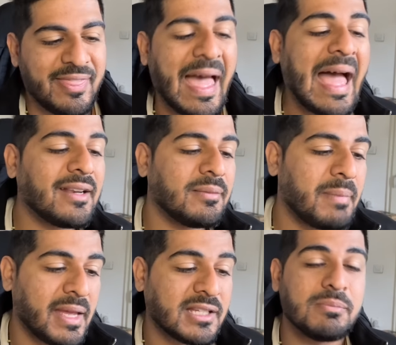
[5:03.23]
that
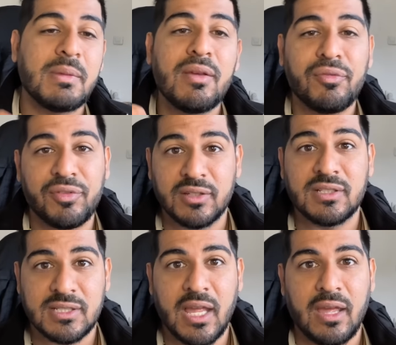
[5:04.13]
makes me feel
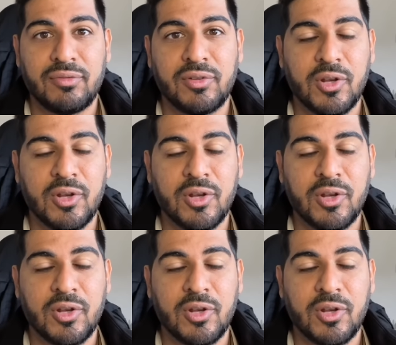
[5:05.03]
safe, you